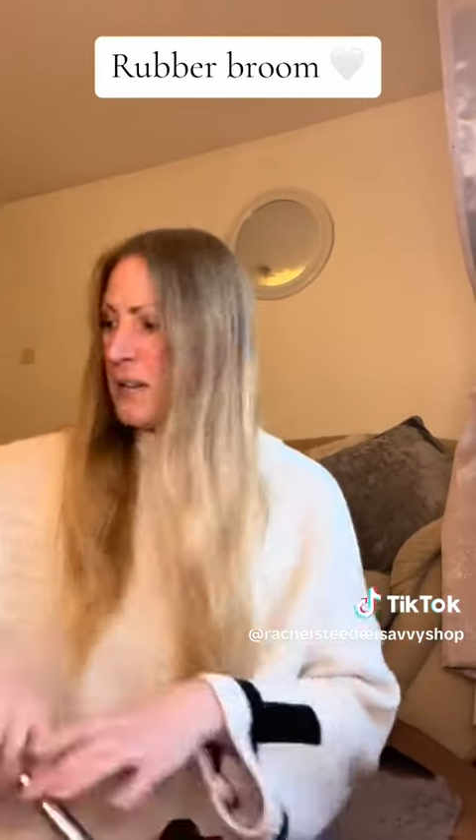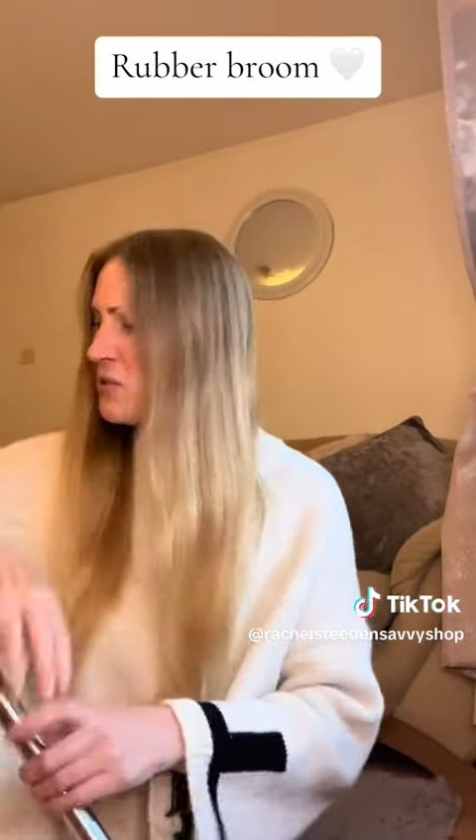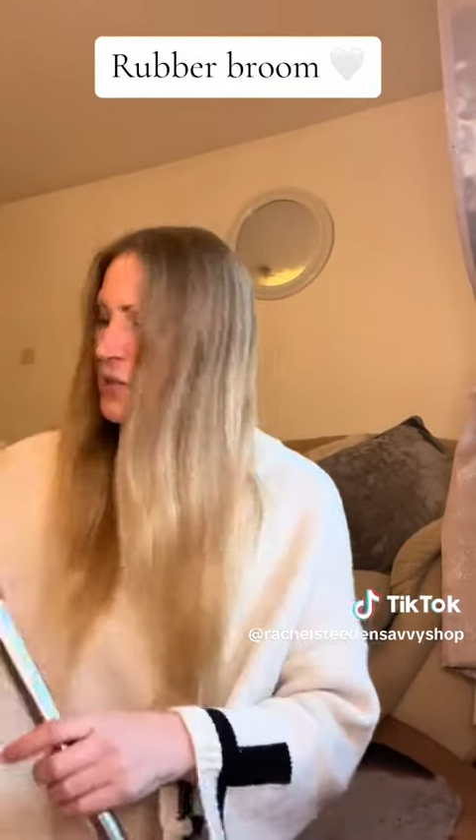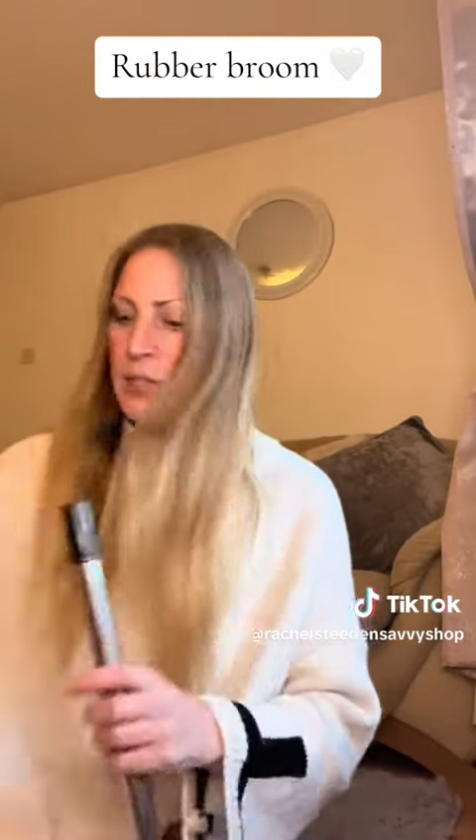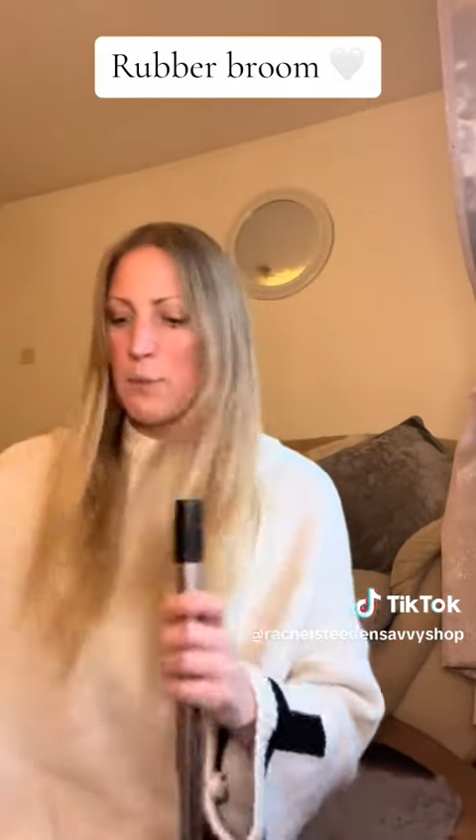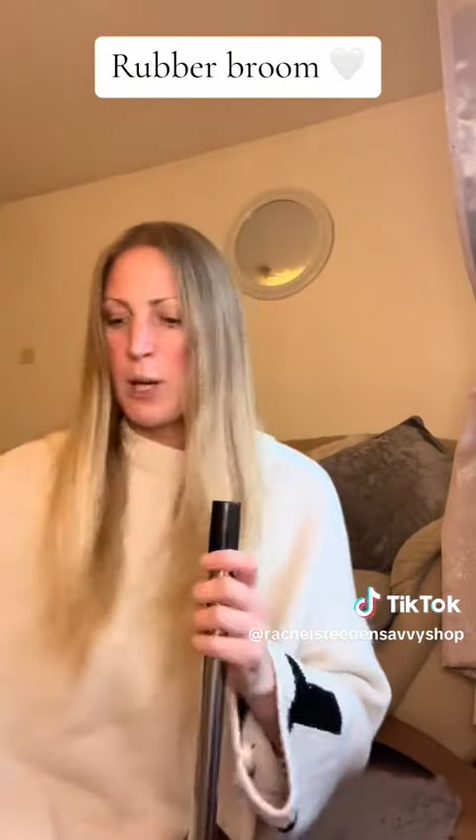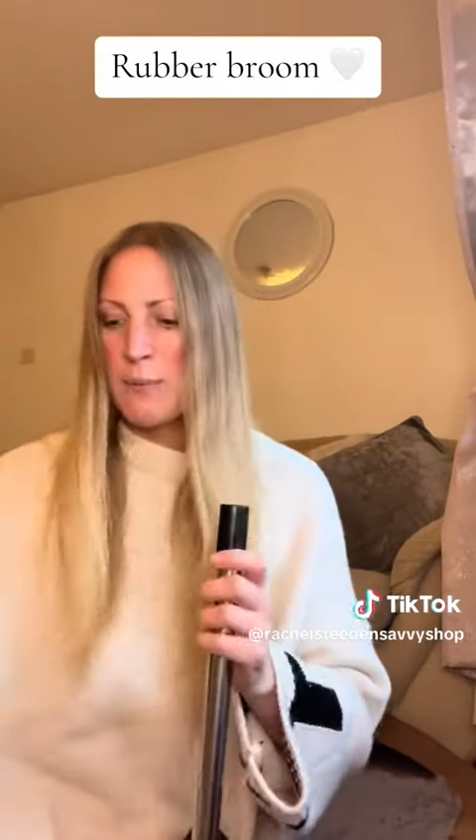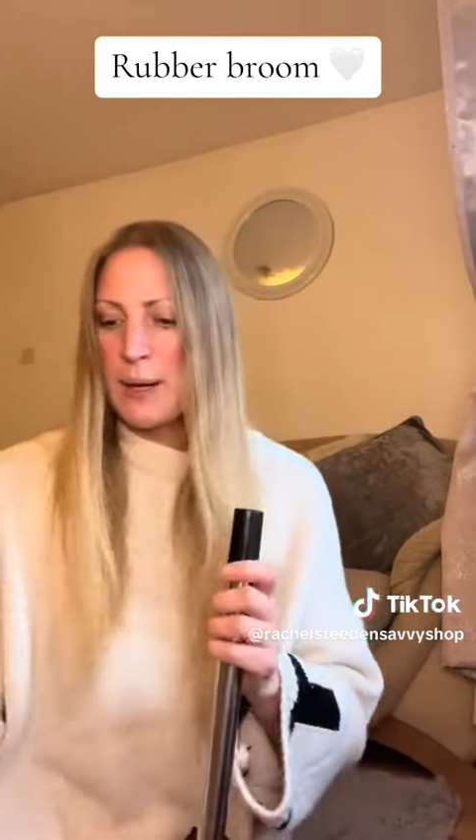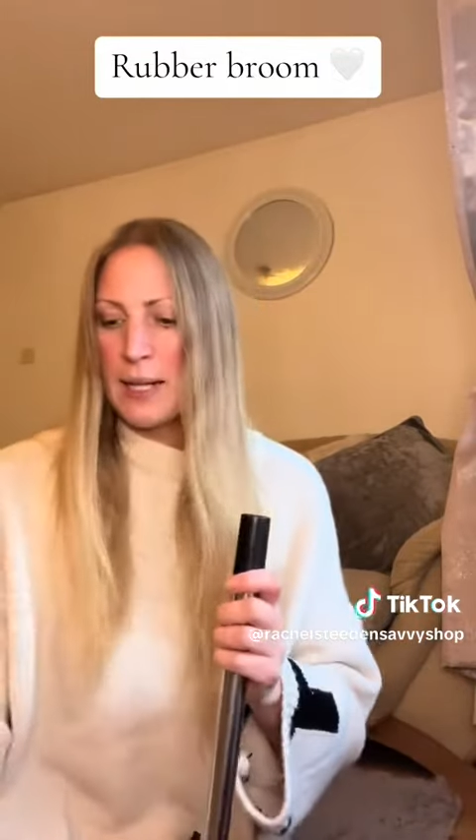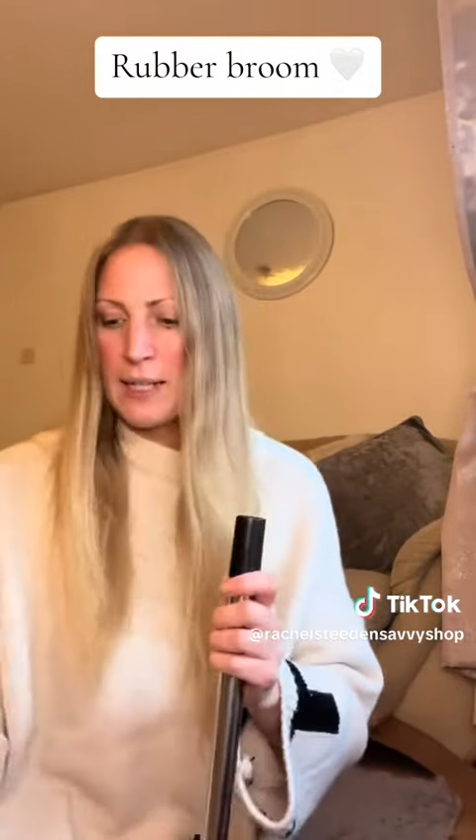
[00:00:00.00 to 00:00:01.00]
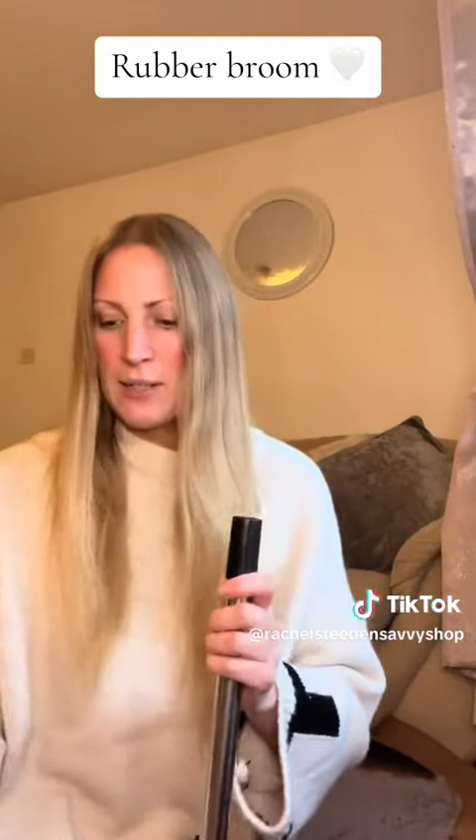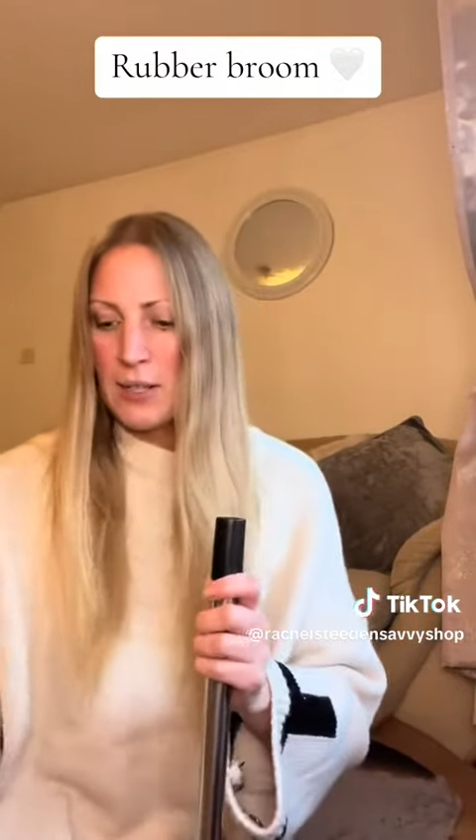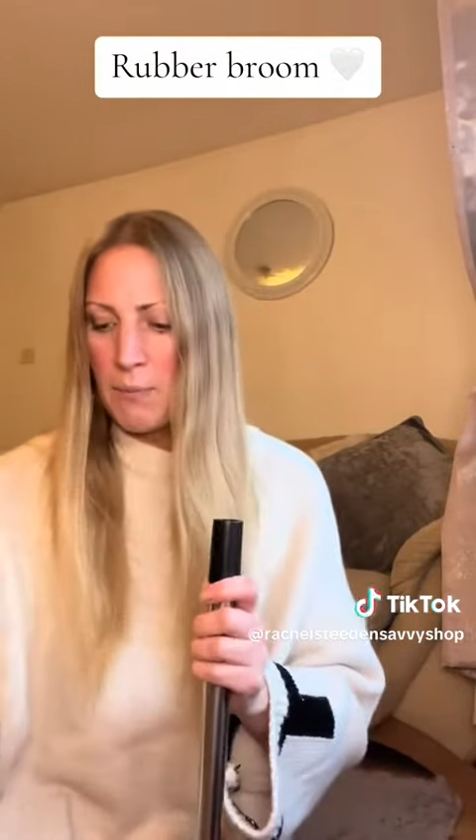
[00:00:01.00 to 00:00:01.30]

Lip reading: I'm just going to put it back into the